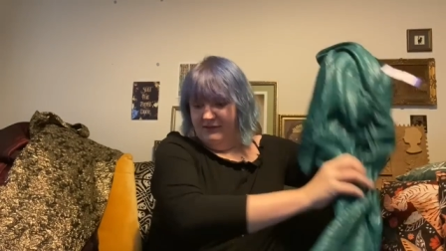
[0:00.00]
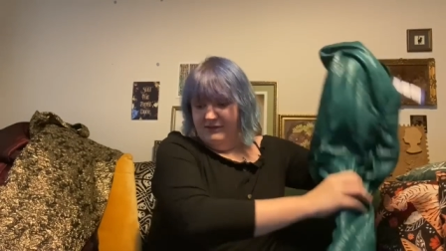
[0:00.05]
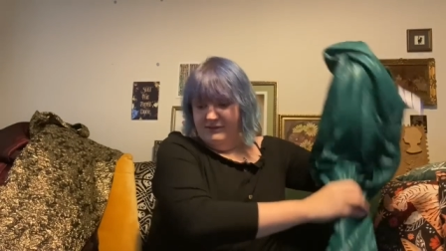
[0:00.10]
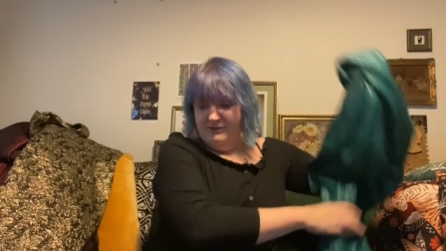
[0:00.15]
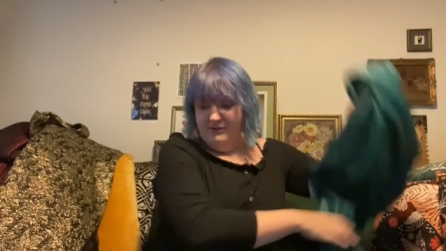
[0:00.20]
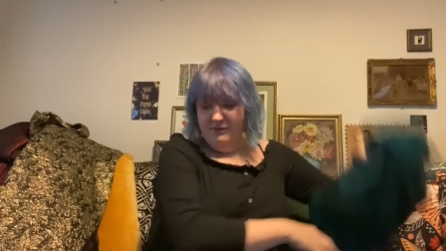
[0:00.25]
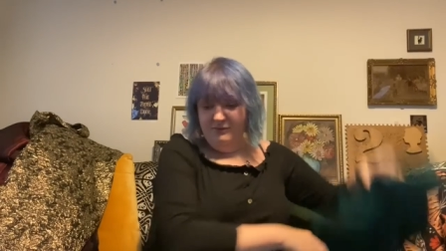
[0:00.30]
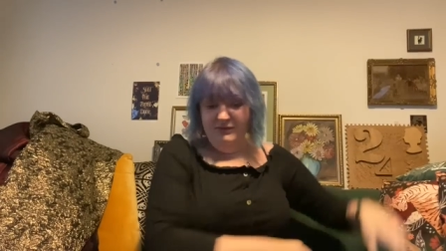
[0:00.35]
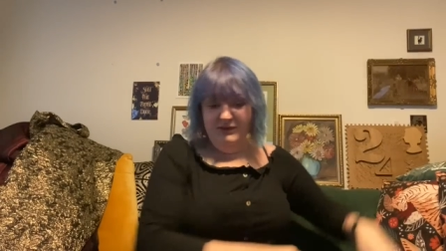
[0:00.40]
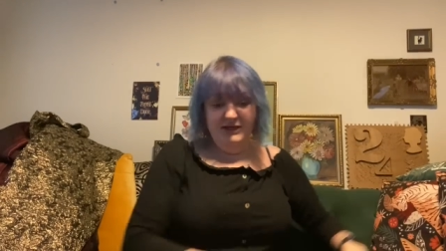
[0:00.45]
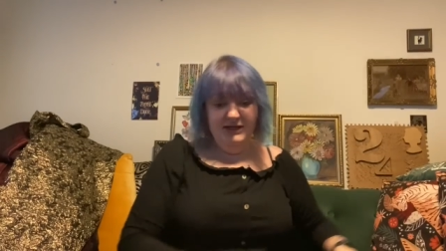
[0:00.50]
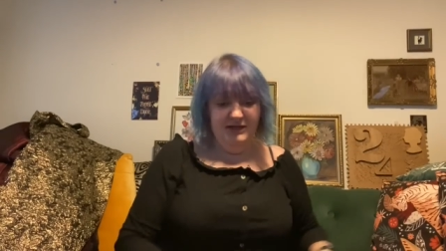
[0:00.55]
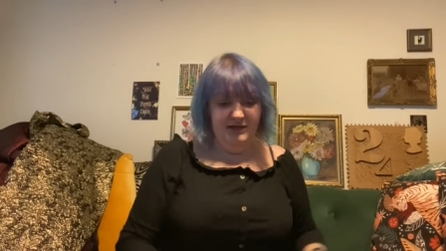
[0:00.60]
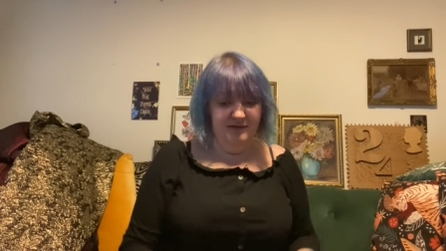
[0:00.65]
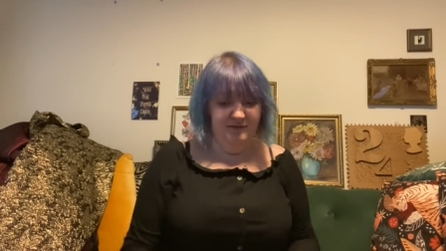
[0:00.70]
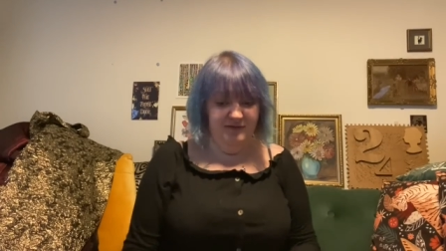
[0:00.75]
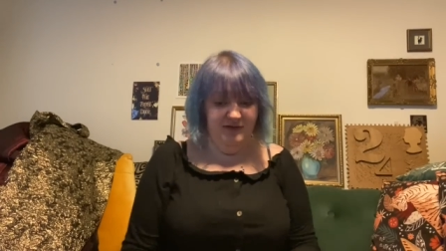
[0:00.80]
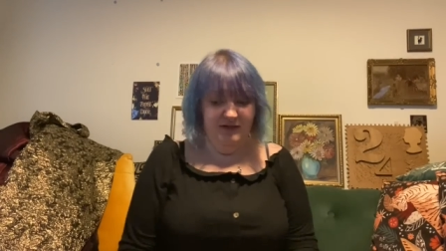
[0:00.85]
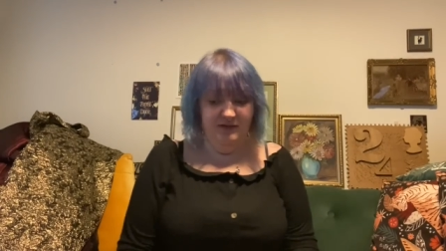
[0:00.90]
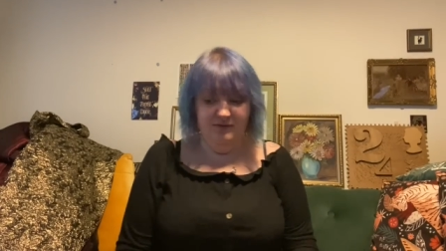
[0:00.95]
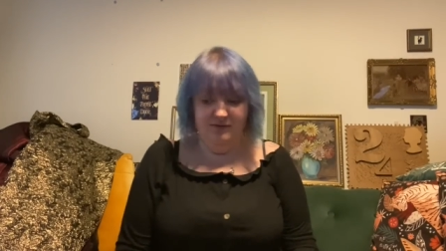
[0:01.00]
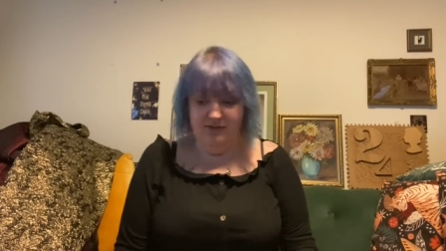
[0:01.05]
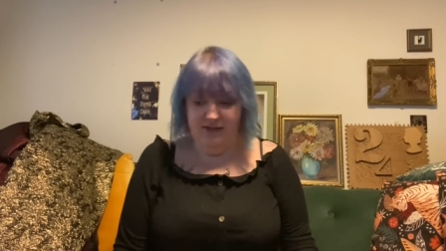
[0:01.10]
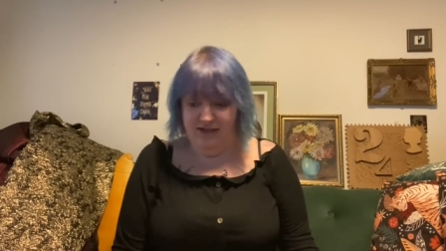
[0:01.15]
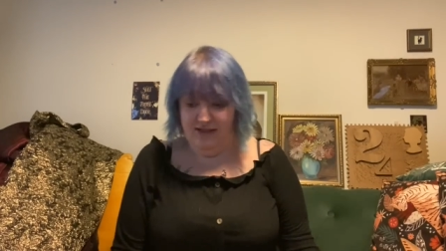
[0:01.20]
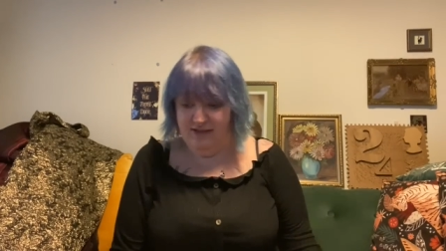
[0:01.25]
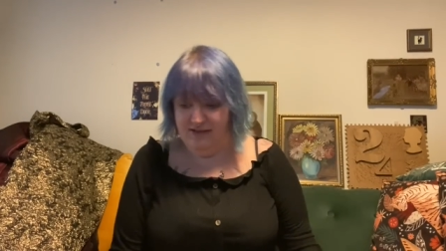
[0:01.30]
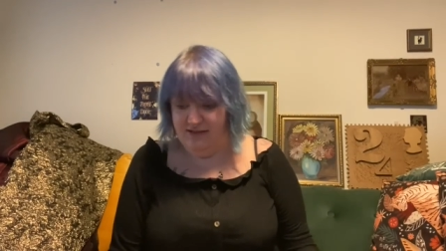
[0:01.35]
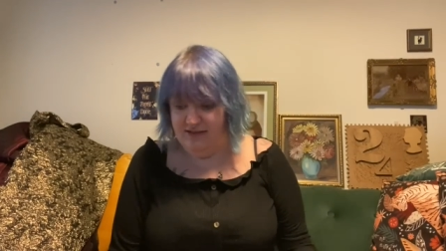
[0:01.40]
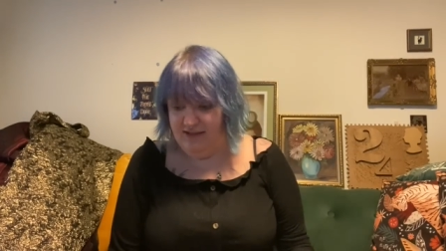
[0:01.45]
So I'm thinking I've done
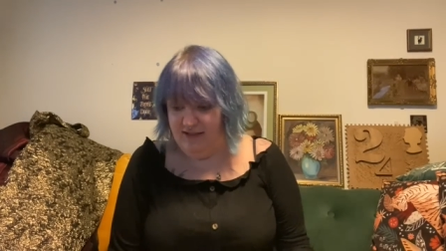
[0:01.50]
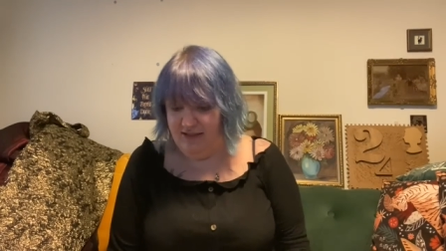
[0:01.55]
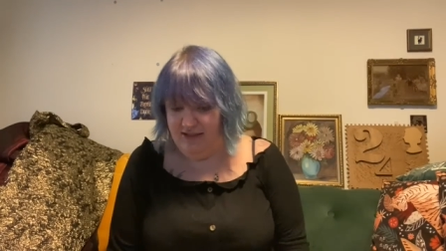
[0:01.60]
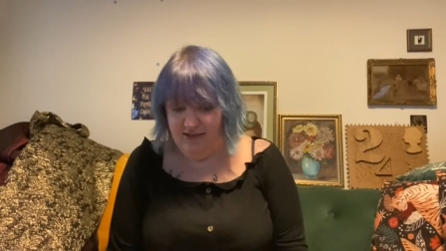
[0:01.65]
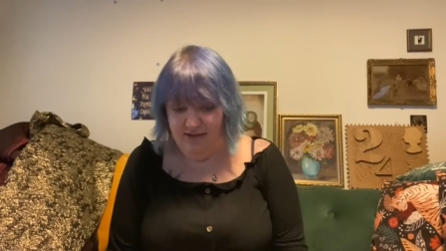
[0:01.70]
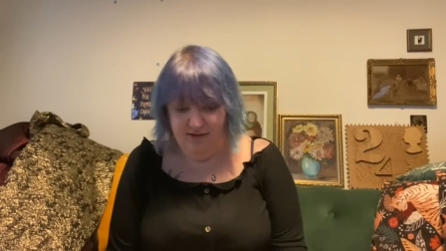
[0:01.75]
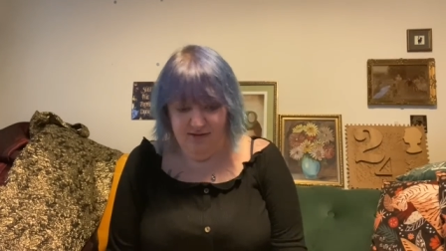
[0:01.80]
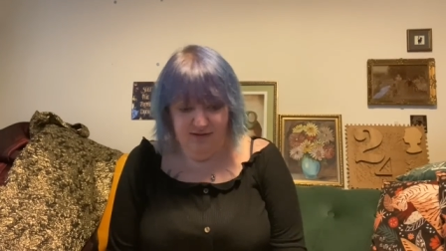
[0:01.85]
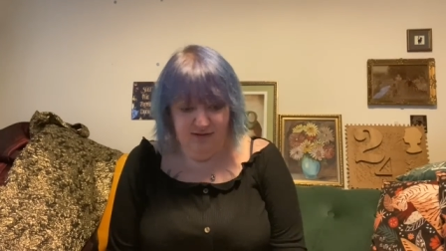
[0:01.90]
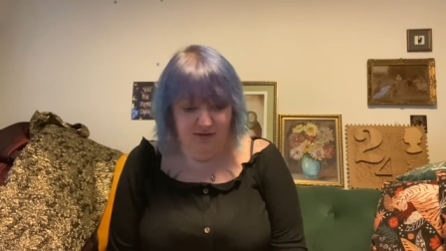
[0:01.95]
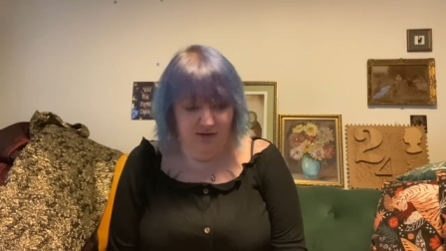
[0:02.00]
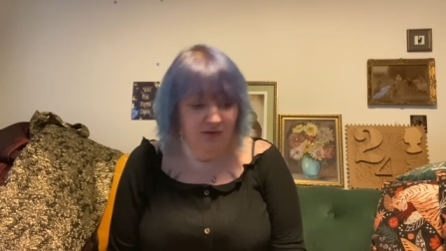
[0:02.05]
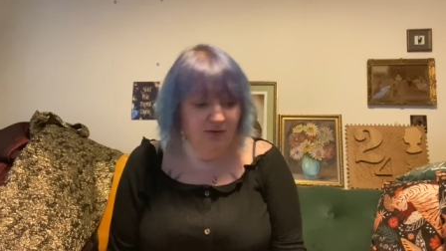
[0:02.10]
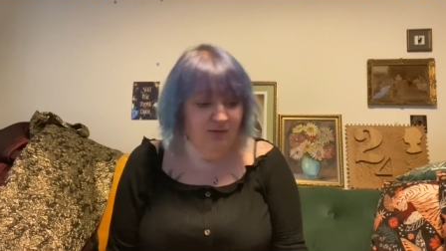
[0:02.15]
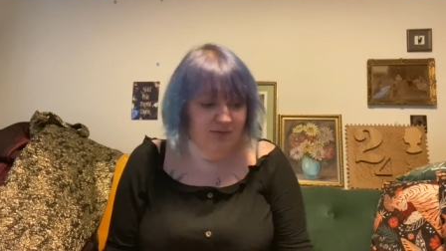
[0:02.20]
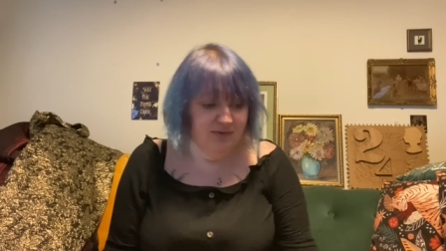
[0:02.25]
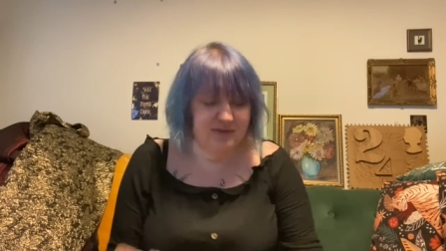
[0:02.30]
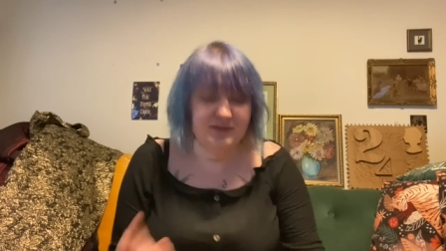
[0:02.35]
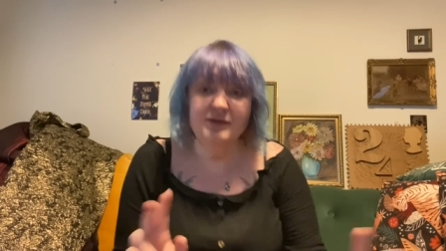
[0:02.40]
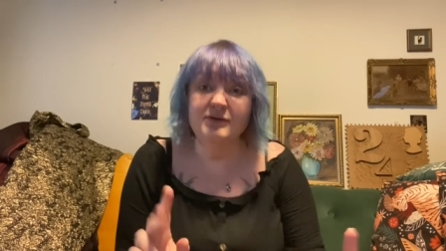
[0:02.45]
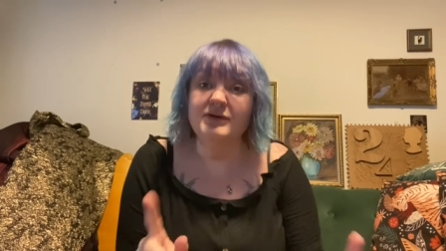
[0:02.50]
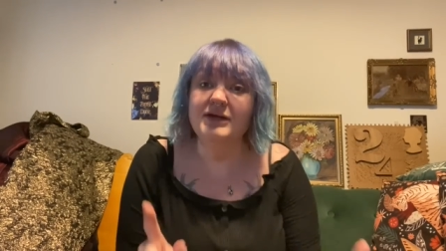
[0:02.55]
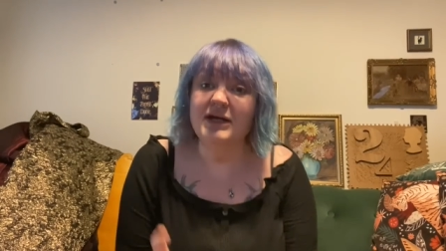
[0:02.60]
okay today. Oh, sorry,